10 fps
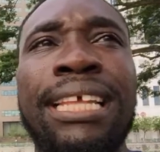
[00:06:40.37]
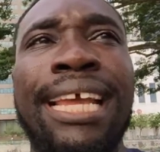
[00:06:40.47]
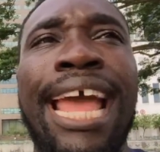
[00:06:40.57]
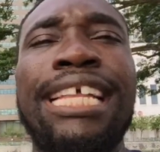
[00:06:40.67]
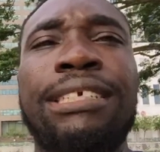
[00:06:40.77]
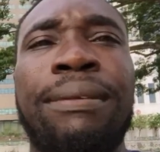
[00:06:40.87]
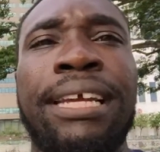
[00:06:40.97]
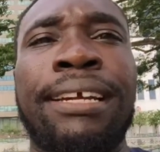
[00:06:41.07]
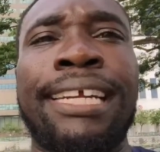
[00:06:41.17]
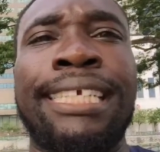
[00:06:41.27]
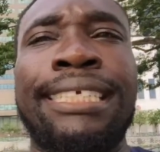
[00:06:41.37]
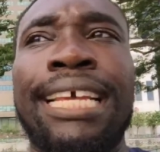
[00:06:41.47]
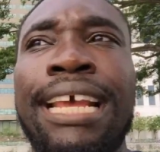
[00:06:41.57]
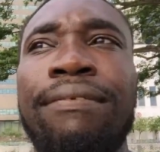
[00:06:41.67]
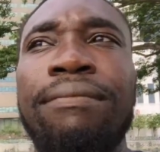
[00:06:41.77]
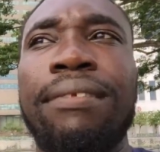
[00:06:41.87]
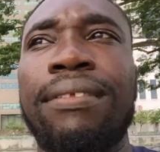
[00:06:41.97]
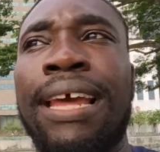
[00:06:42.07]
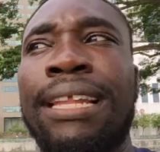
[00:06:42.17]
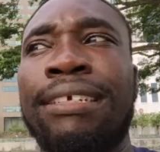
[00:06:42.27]
chasm here is
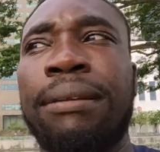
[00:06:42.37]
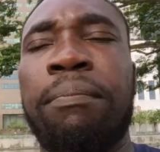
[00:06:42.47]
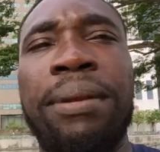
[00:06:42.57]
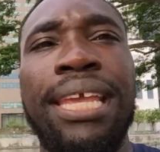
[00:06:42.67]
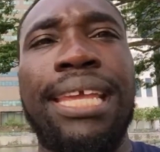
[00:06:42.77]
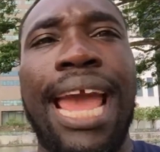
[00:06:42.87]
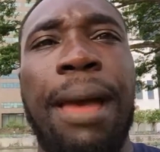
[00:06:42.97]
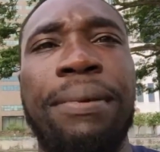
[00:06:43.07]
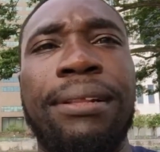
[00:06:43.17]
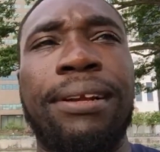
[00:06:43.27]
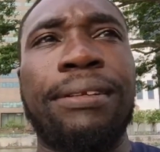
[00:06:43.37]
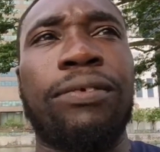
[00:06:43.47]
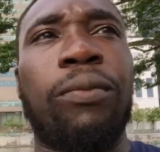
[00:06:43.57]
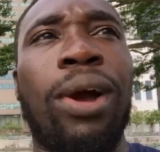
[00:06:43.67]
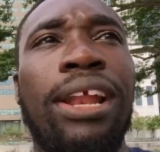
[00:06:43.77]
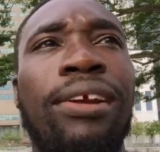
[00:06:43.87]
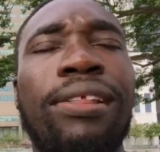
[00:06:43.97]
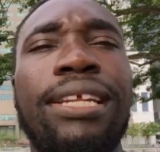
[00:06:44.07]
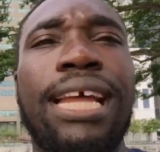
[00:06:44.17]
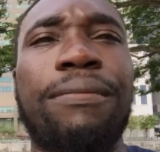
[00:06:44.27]
that there's a big gap in terms of what
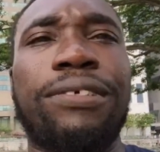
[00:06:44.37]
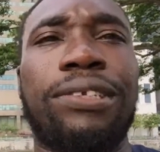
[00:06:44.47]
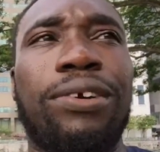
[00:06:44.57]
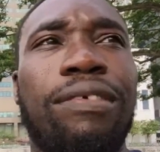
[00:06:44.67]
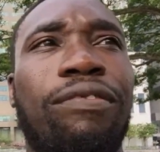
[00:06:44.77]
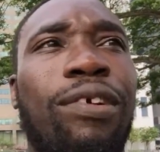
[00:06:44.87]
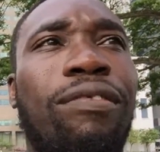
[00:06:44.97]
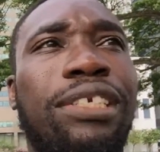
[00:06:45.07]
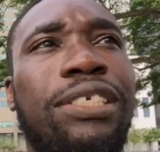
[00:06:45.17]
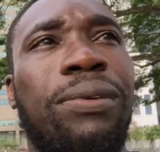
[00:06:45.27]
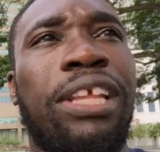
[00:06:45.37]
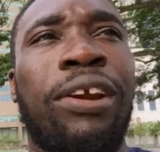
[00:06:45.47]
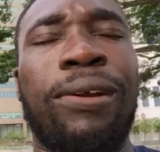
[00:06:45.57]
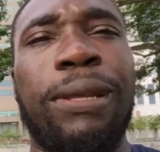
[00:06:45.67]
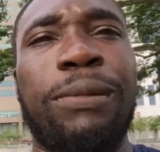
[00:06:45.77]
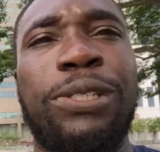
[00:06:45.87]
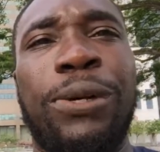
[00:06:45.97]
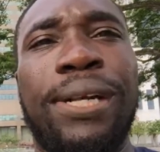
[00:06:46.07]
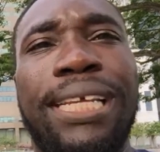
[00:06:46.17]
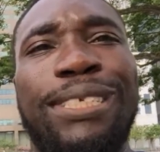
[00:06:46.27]
early adopters are looking for versus what the early
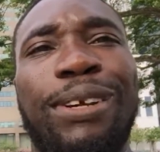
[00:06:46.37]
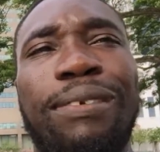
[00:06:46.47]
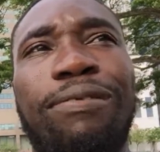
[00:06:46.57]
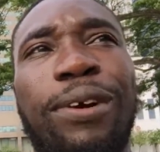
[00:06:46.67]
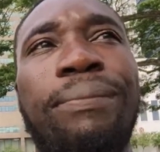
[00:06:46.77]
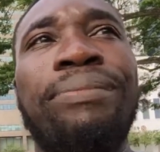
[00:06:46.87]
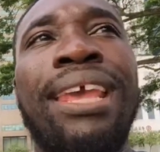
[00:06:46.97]
majority is looking for.